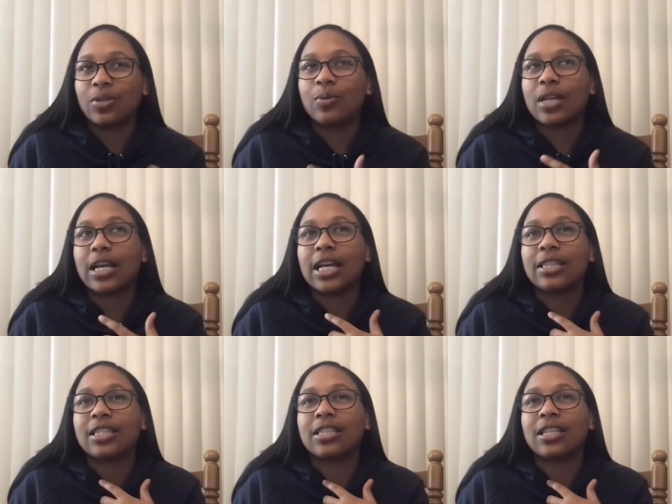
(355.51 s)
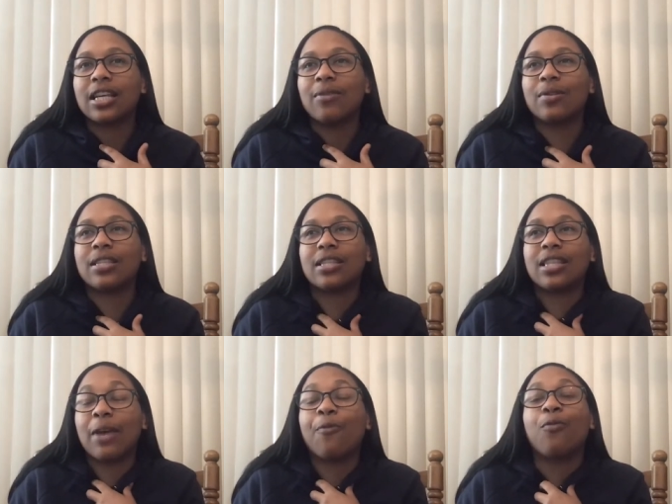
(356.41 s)
So it was like it's it was
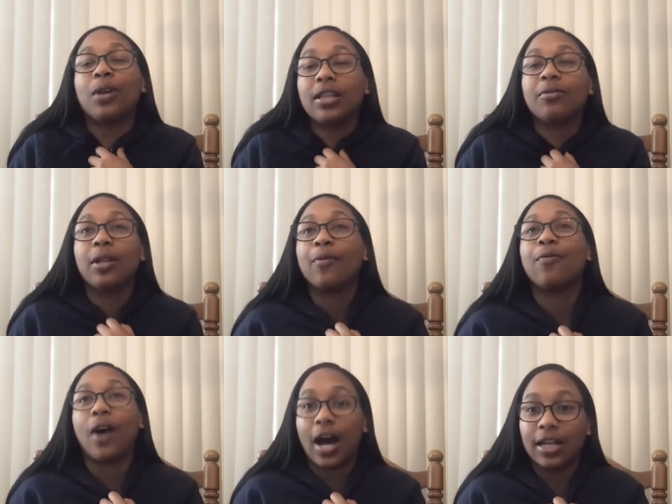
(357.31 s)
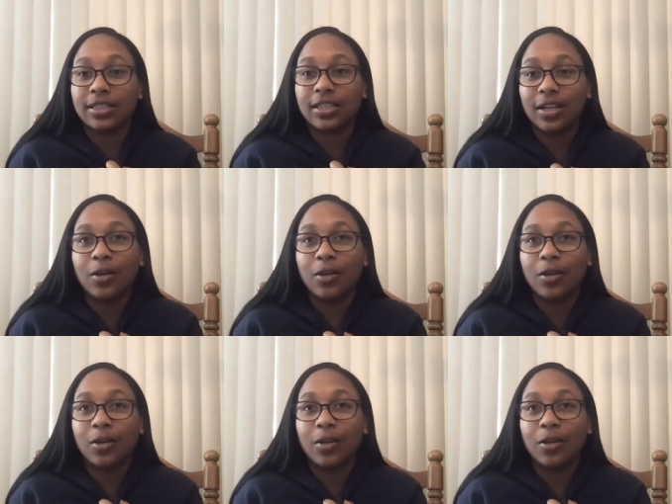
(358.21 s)
they really really fought